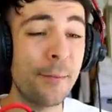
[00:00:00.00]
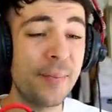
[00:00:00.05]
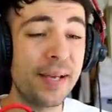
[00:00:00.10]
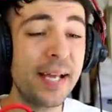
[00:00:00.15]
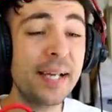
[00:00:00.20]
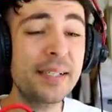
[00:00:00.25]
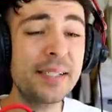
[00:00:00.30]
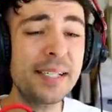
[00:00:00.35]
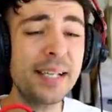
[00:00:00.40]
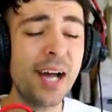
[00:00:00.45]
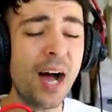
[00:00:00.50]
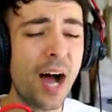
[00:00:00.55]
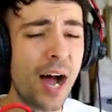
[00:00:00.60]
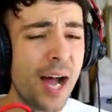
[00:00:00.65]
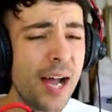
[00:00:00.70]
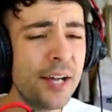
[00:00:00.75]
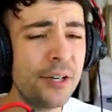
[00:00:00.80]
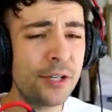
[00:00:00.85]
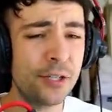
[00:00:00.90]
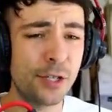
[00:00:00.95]
guessing I
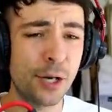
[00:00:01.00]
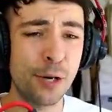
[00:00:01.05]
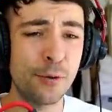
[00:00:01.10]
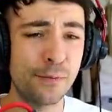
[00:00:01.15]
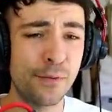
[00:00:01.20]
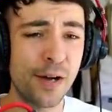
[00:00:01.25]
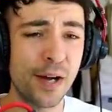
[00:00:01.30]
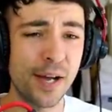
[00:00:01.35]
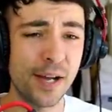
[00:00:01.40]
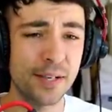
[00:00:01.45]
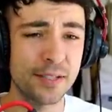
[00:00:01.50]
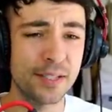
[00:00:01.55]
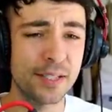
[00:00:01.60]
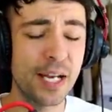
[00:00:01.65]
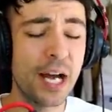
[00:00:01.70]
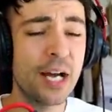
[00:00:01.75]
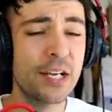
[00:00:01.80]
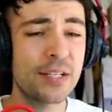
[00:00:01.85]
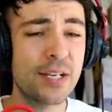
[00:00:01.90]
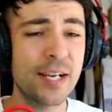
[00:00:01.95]
could go first.
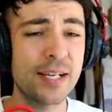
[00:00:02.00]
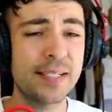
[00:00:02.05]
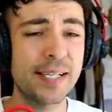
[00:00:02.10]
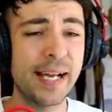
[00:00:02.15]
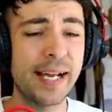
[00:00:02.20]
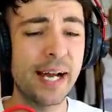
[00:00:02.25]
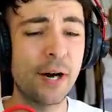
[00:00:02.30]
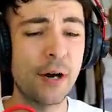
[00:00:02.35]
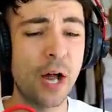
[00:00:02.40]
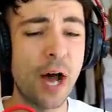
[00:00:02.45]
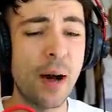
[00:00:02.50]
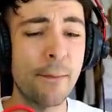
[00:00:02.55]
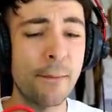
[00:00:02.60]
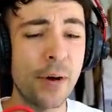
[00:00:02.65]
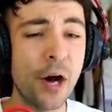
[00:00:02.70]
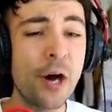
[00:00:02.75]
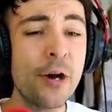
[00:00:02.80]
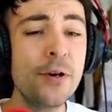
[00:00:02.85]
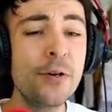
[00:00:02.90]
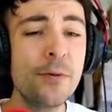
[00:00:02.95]
So let's take out our
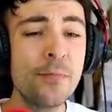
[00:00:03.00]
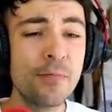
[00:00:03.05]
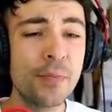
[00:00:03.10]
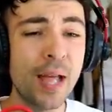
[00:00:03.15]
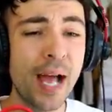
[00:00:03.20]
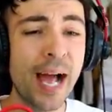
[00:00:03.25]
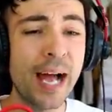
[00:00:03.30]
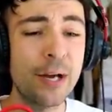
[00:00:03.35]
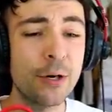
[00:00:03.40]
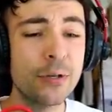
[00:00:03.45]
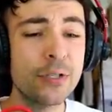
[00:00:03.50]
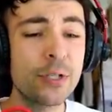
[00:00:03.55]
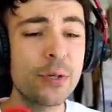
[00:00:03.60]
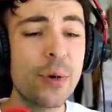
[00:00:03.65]
bow and also